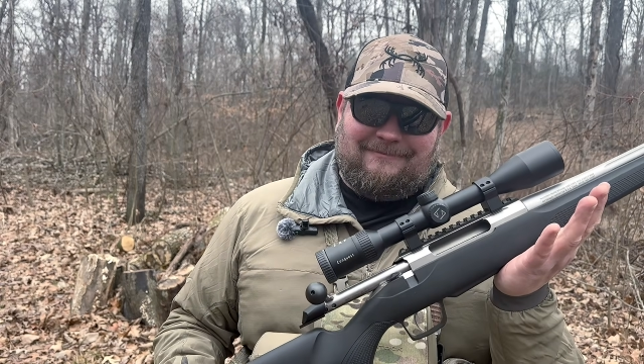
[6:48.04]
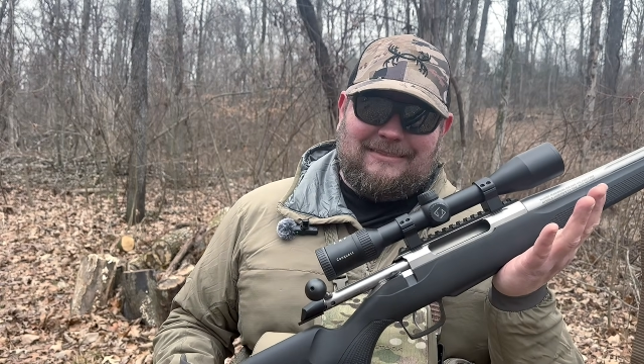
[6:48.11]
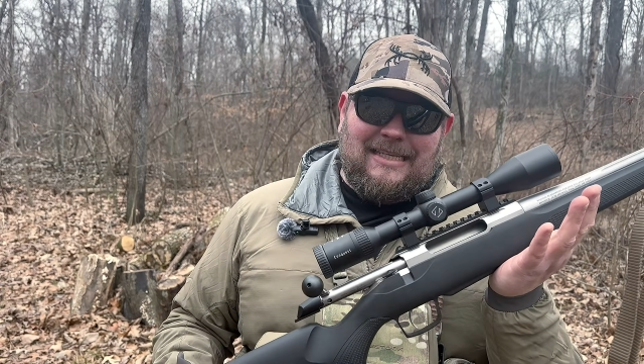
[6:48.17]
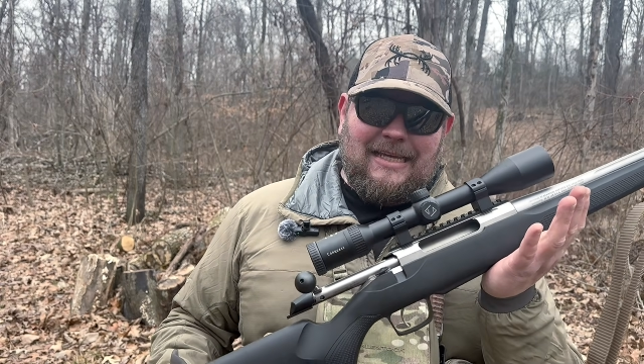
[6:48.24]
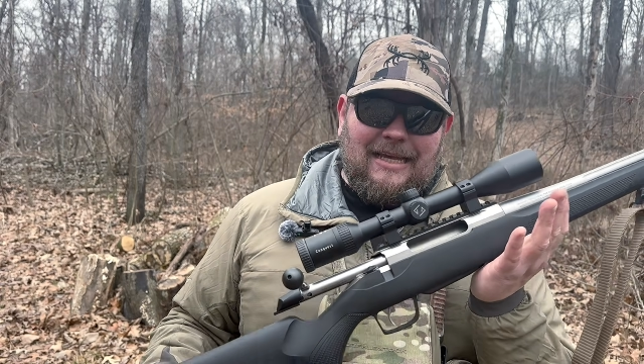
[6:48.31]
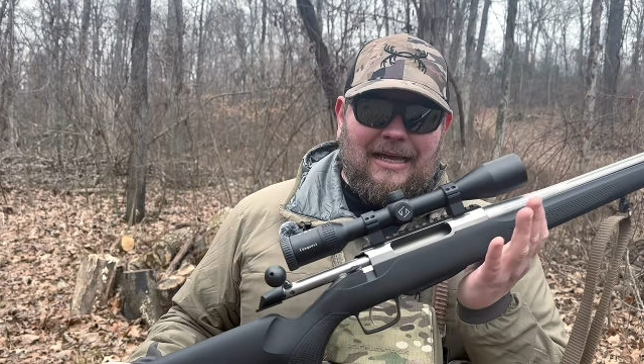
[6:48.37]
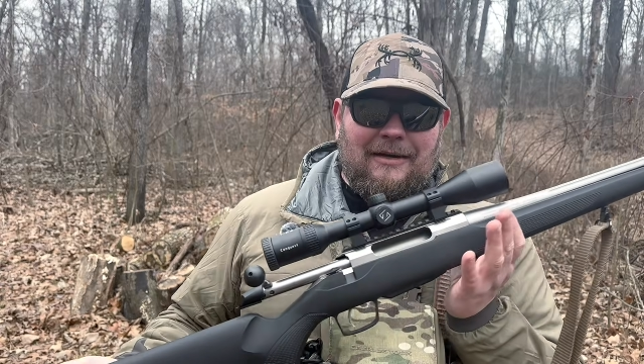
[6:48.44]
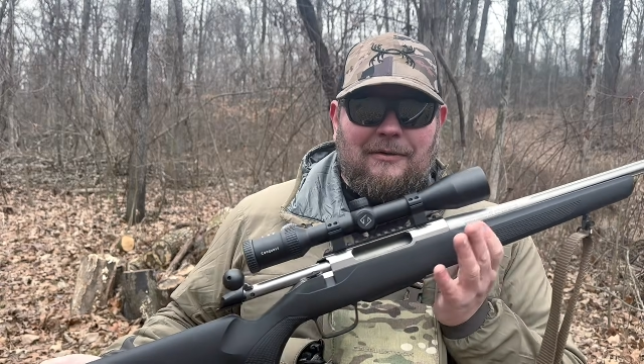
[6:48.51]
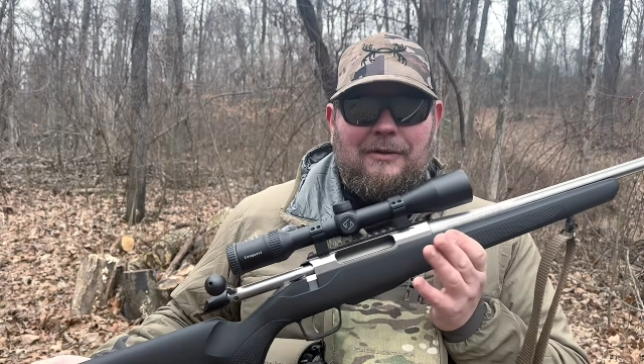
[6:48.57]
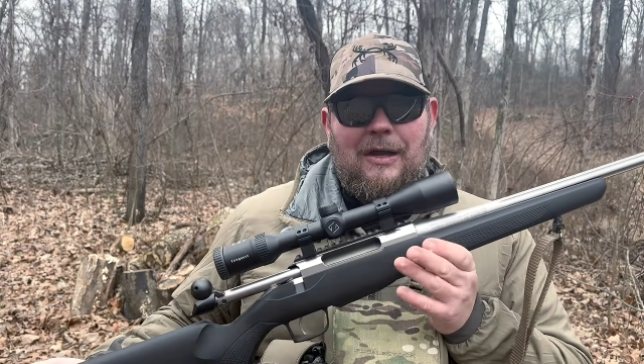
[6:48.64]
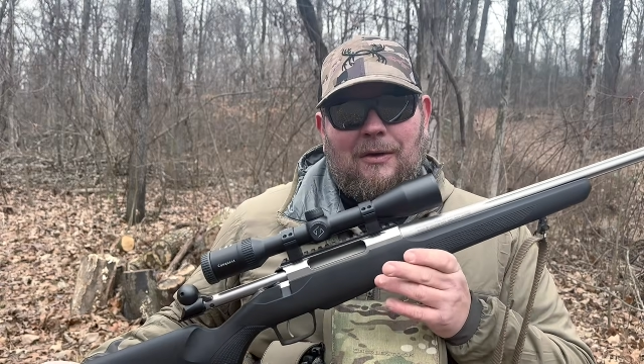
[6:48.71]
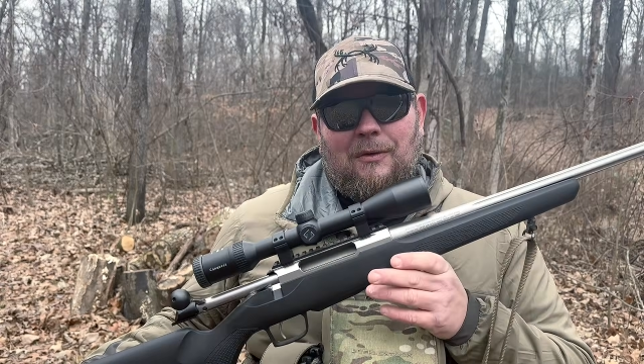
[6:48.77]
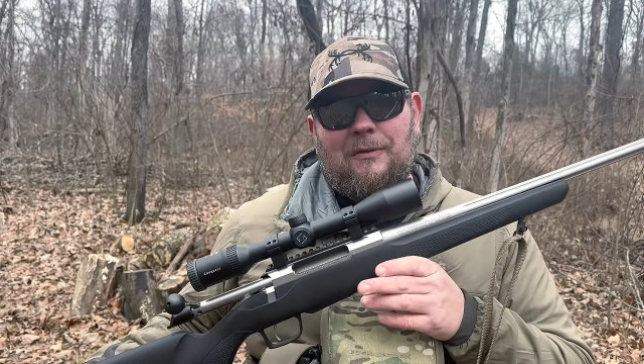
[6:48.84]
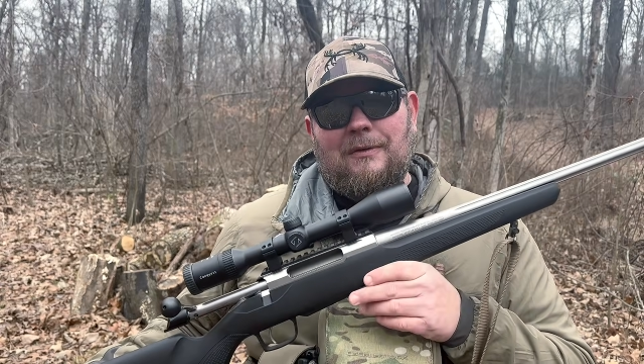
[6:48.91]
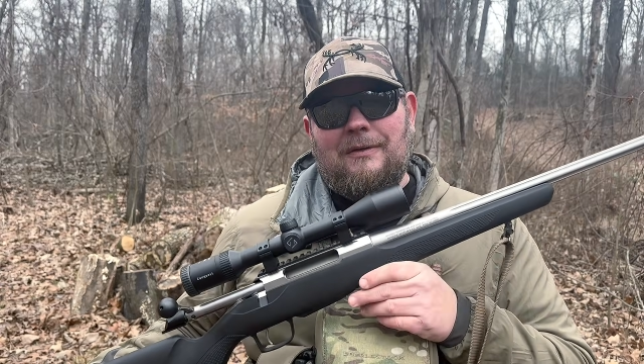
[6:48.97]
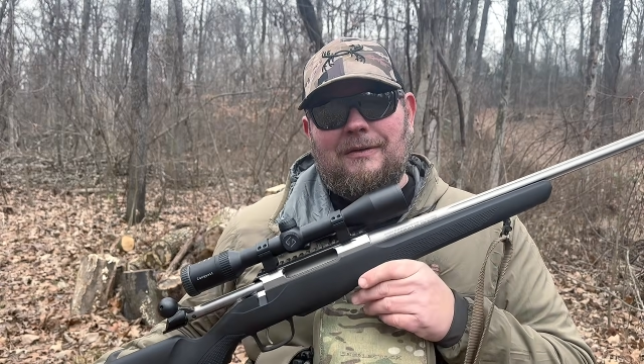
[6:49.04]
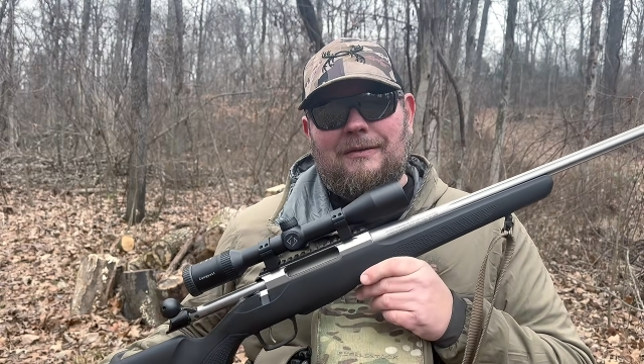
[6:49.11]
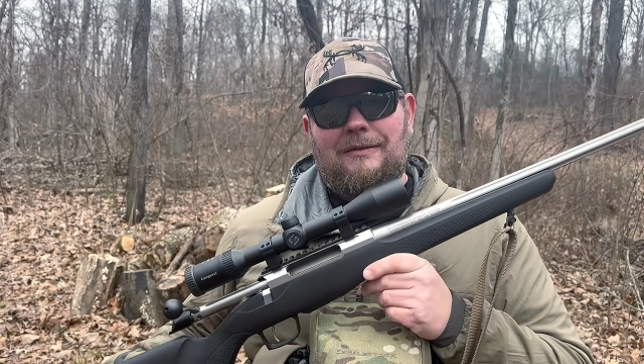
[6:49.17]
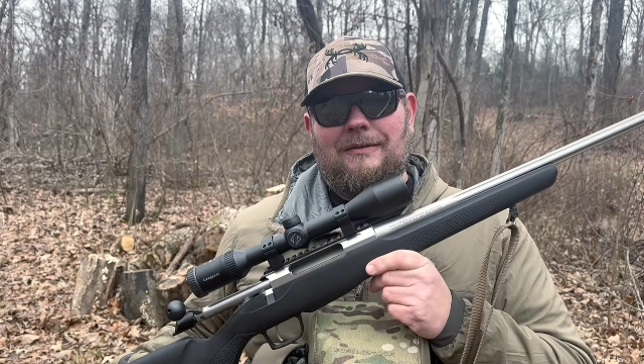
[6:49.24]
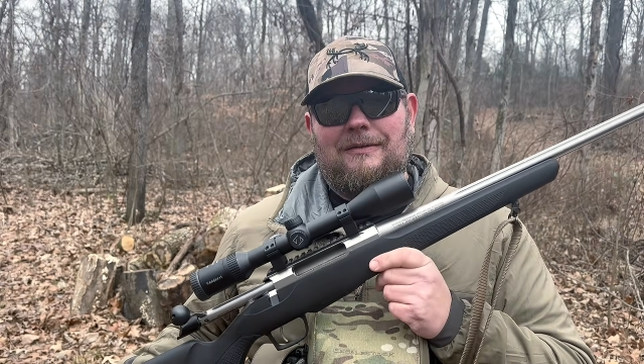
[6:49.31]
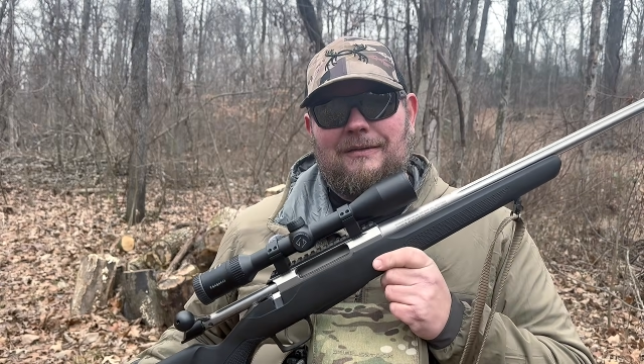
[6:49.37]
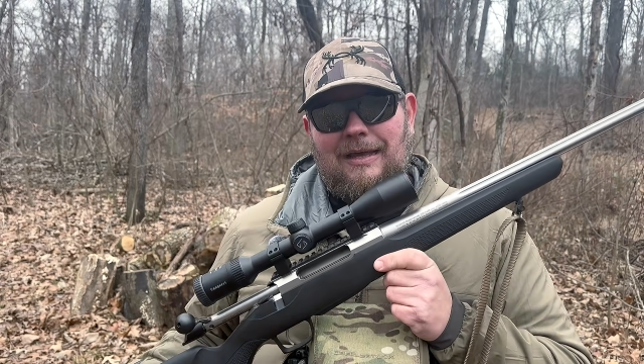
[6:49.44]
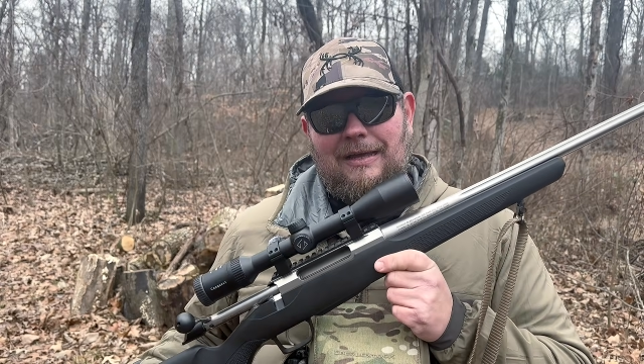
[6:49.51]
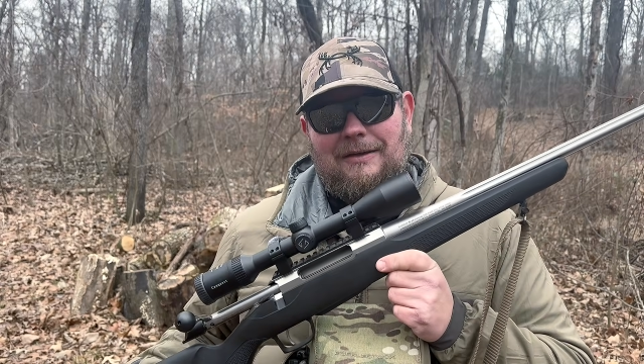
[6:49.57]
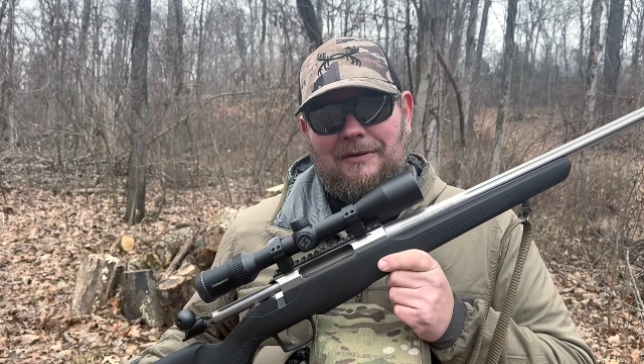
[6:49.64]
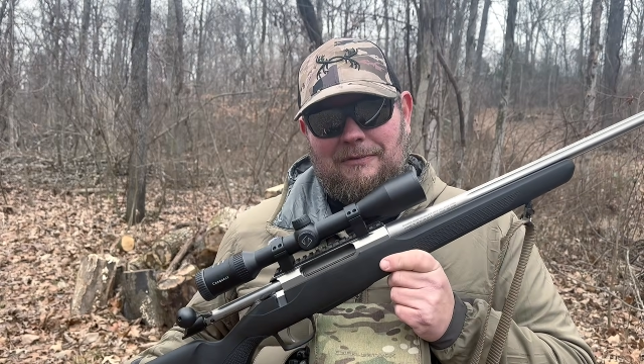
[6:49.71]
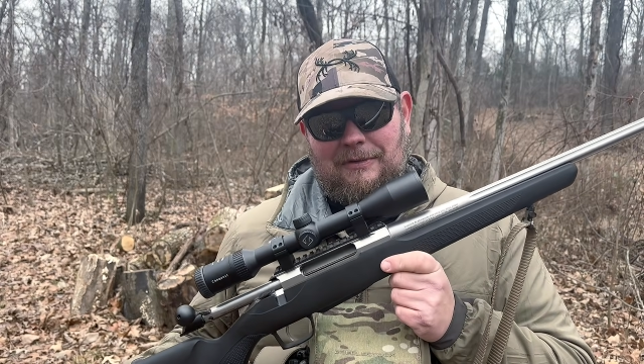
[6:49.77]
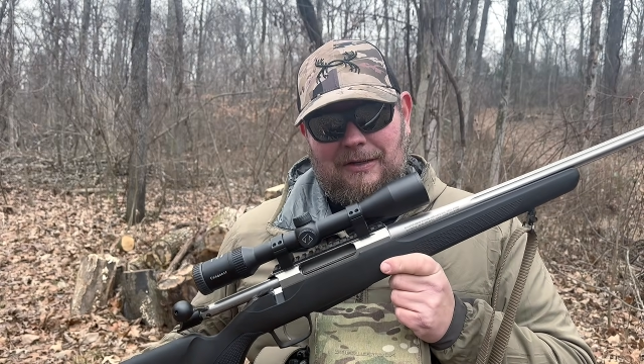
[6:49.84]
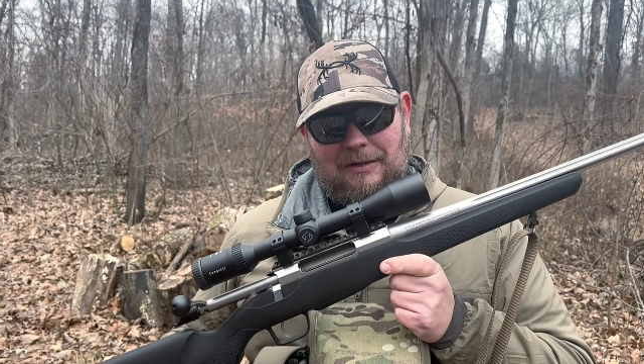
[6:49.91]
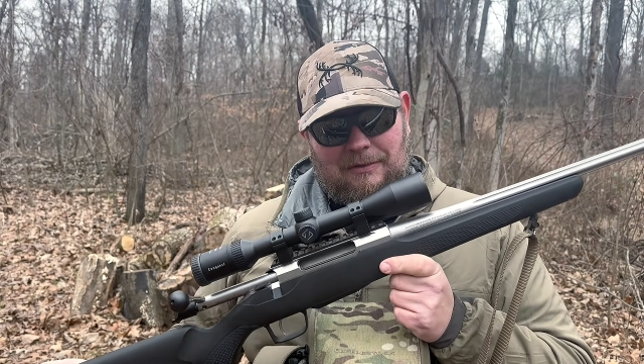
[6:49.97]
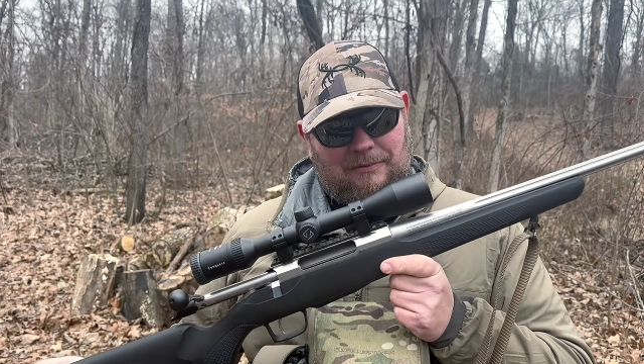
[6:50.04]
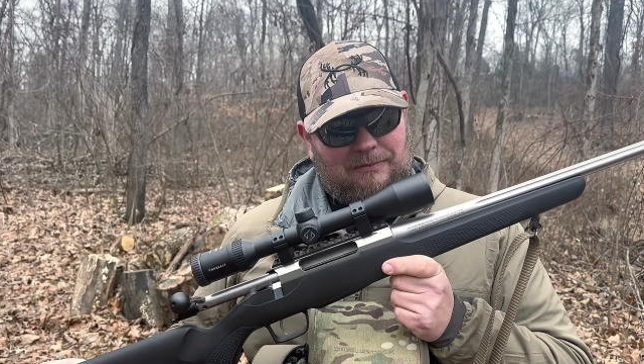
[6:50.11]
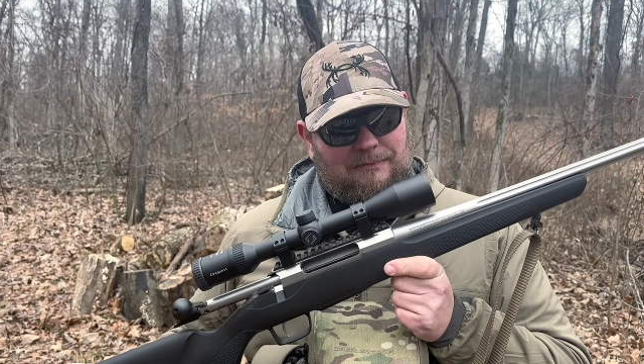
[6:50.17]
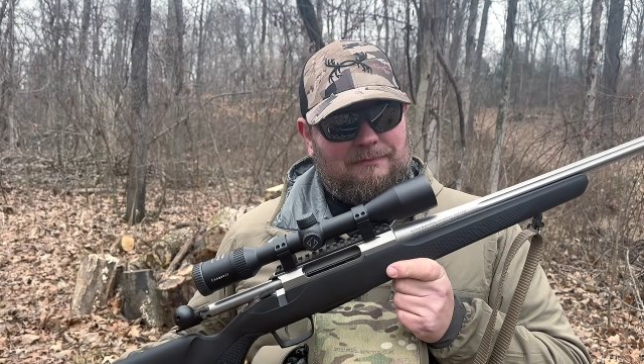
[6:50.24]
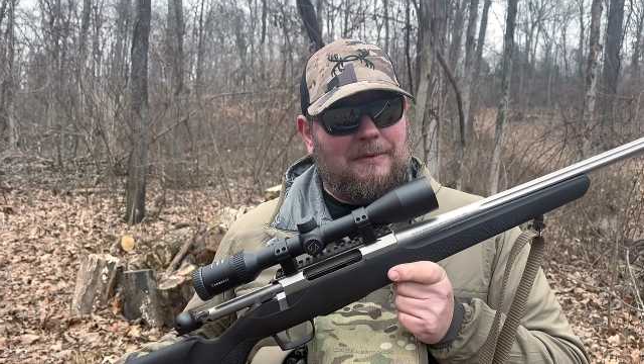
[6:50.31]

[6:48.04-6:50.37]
I don't know.